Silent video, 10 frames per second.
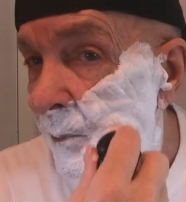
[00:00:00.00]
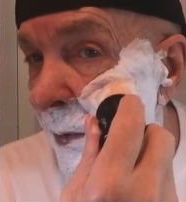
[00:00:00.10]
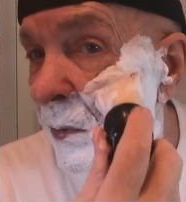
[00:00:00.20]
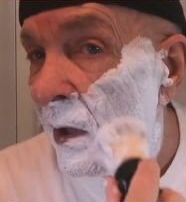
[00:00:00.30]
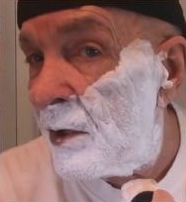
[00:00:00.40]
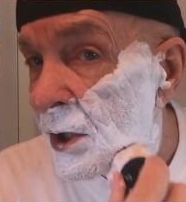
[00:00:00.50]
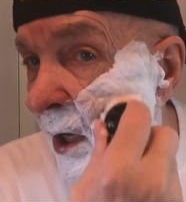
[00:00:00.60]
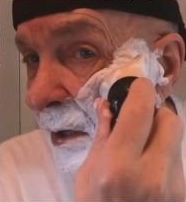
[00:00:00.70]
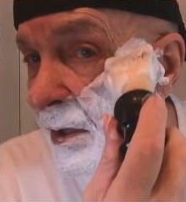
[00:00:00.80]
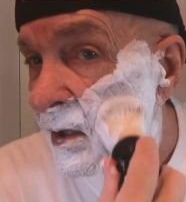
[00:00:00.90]
between
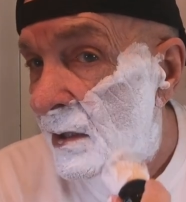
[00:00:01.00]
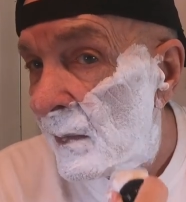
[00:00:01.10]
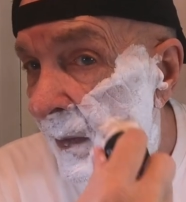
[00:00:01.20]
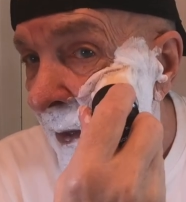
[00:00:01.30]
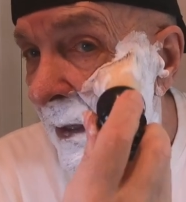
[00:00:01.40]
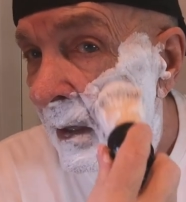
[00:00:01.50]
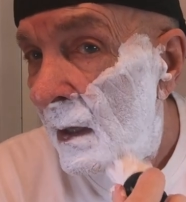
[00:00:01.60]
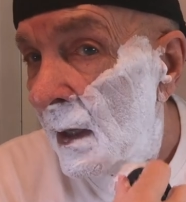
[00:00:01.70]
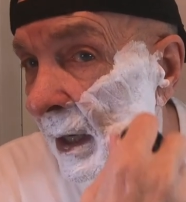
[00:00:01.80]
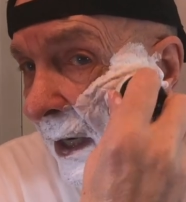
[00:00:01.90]
charges.
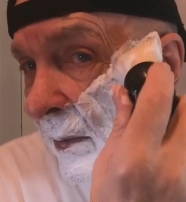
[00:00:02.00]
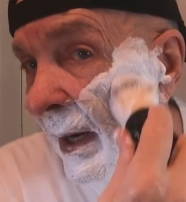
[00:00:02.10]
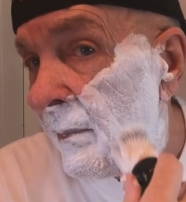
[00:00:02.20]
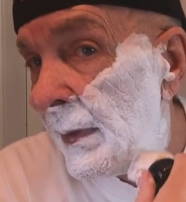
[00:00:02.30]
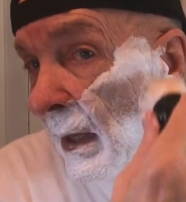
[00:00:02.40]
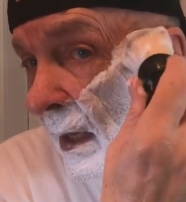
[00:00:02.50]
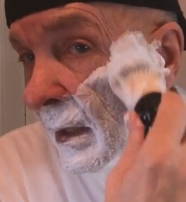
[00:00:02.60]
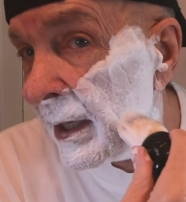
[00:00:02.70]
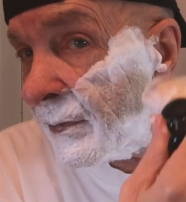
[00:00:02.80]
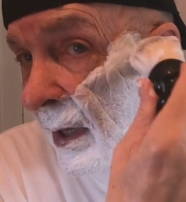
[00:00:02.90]
Anyway,
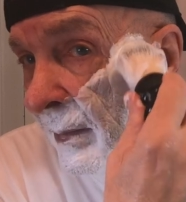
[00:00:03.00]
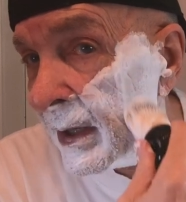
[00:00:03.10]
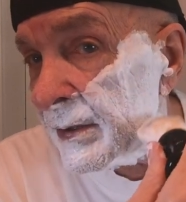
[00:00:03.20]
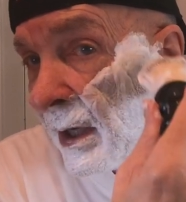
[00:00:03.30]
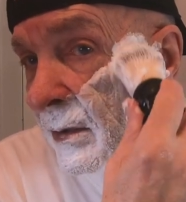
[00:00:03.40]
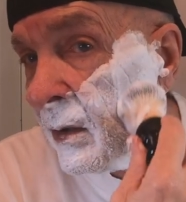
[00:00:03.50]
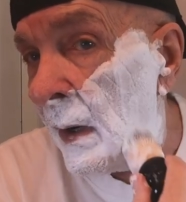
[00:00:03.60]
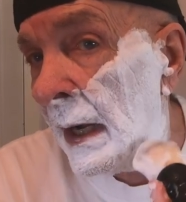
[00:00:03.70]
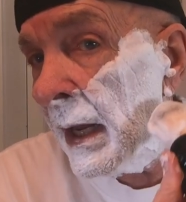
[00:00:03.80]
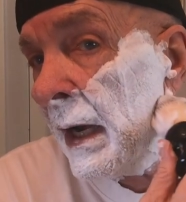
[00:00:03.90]
that's what I'm going to start
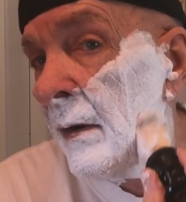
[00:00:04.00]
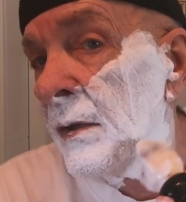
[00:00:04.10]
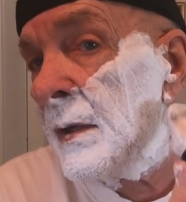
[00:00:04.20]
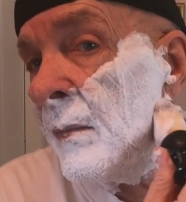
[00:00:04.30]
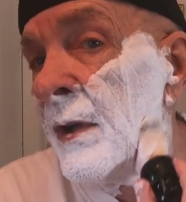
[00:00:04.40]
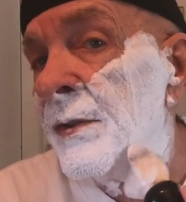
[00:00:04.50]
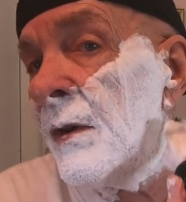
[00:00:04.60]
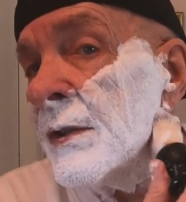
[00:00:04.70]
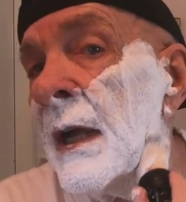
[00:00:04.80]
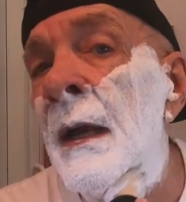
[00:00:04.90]
doing. I got to do some
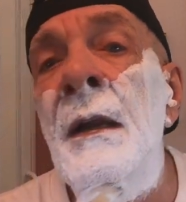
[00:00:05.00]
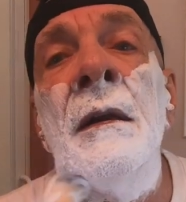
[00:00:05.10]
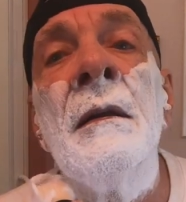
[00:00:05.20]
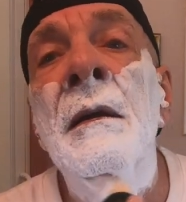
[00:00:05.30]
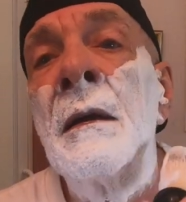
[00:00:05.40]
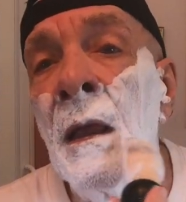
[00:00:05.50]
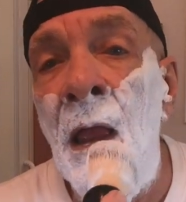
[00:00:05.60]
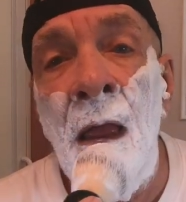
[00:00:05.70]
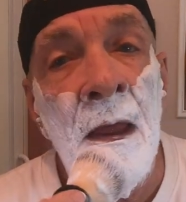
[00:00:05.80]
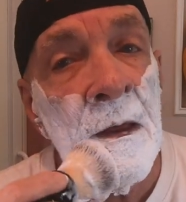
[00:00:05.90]
research on it.
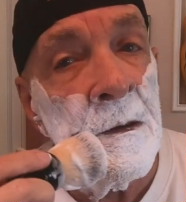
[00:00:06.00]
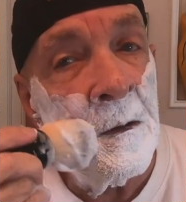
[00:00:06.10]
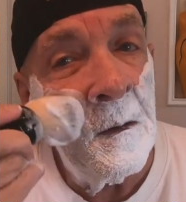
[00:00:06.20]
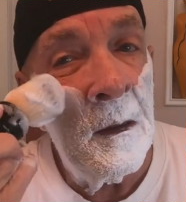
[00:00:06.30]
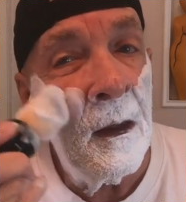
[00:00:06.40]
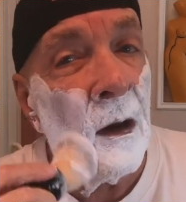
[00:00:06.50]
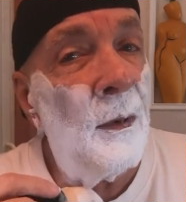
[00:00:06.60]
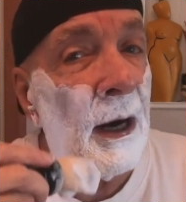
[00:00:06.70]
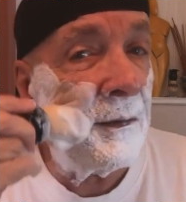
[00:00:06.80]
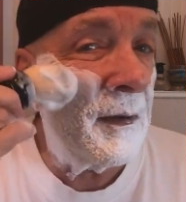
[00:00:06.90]
I
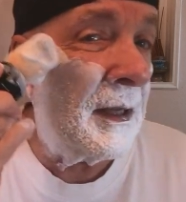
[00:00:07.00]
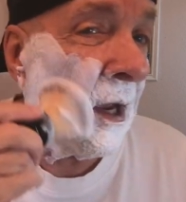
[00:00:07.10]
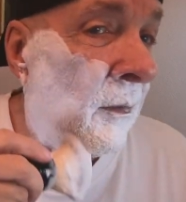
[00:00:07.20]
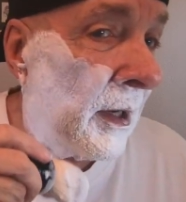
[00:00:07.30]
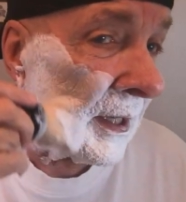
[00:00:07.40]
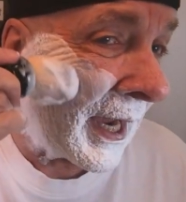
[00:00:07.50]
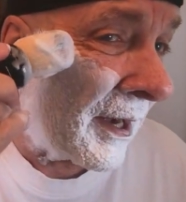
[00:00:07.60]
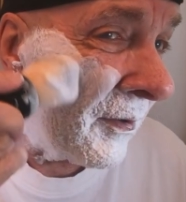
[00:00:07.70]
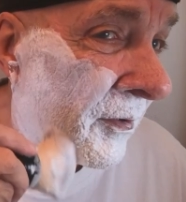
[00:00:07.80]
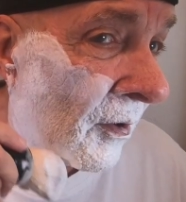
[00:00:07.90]
might even get one. I
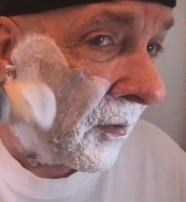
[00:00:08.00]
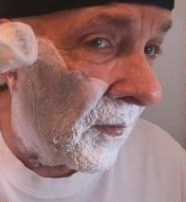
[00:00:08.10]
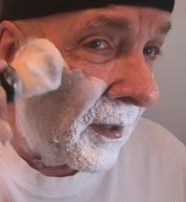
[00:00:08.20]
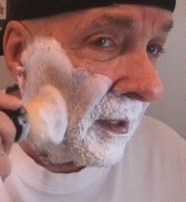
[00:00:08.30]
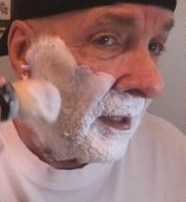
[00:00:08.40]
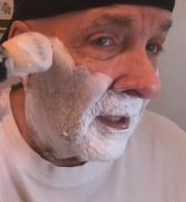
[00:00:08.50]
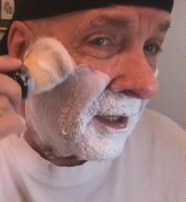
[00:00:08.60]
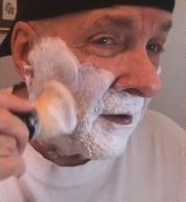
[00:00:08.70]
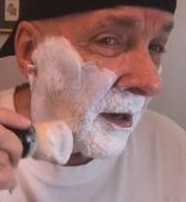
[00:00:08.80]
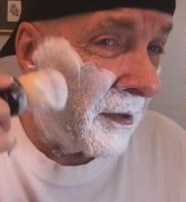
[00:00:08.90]
don't know.
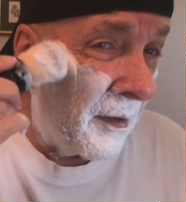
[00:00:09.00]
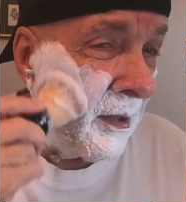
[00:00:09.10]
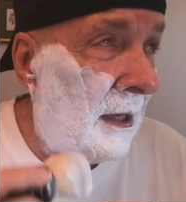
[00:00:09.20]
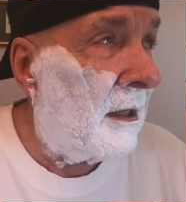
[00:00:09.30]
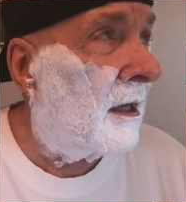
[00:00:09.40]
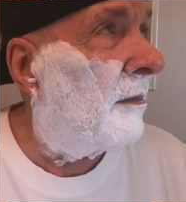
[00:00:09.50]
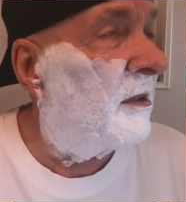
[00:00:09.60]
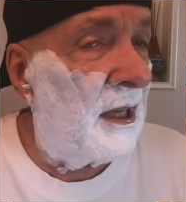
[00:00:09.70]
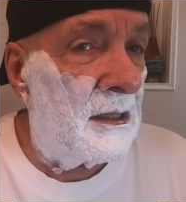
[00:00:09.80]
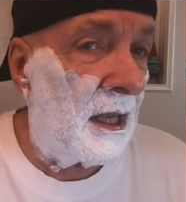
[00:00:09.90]
You know, I'm going to be a couple
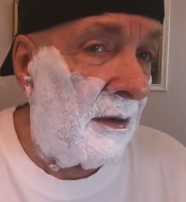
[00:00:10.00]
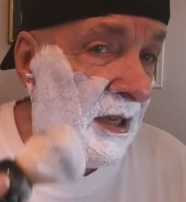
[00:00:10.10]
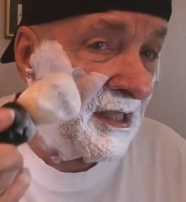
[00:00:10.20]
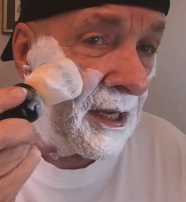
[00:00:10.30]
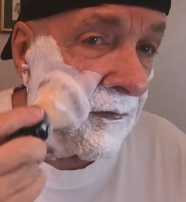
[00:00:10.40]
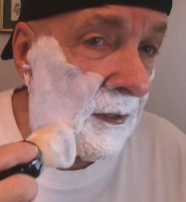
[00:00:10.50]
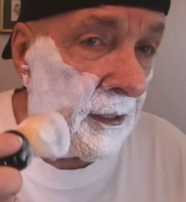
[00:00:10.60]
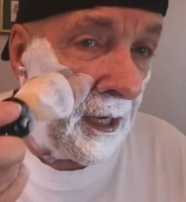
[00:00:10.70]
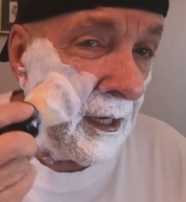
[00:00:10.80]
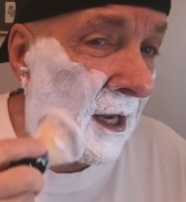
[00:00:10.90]
of days. I'm going to be
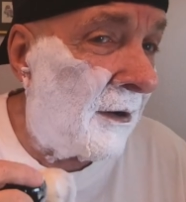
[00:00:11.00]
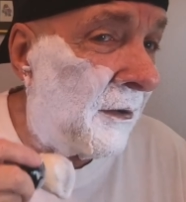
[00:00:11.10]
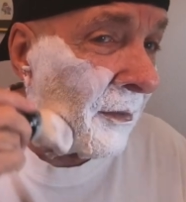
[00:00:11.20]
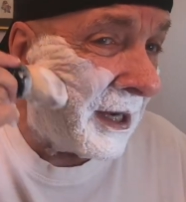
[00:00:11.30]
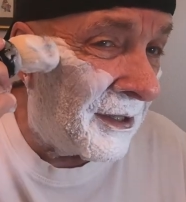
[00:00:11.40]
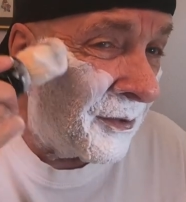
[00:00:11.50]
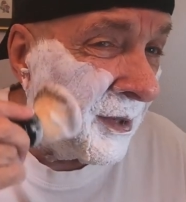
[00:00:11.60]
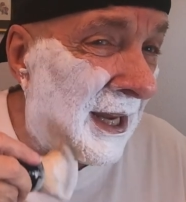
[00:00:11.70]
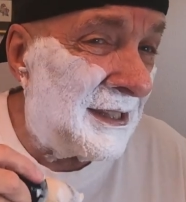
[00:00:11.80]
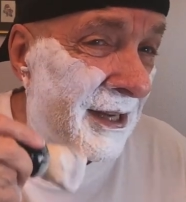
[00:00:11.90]
78. I don't know when too
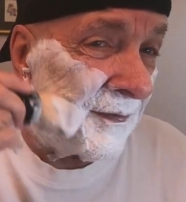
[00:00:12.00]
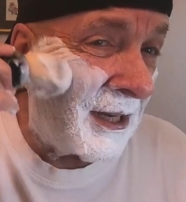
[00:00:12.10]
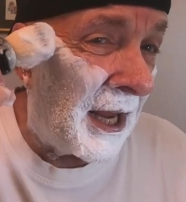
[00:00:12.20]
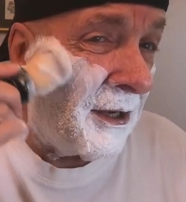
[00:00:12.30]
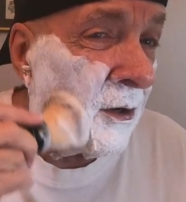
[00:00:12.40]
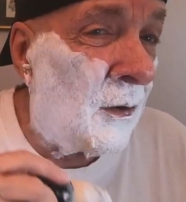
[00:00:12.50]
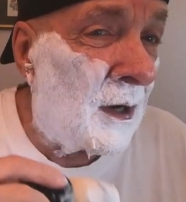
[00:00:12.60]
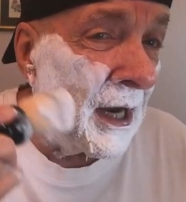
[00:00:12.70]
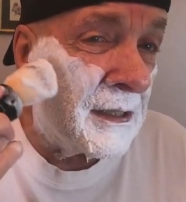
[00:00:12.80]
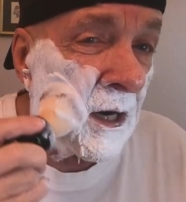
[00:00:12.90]
many 78 year old
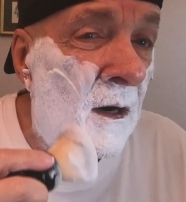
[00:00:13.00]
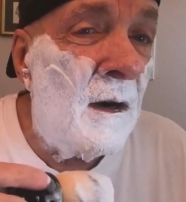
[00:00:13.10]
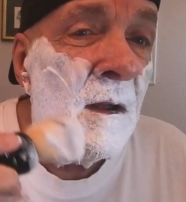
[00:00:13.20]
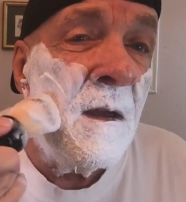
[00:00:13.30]
guys that are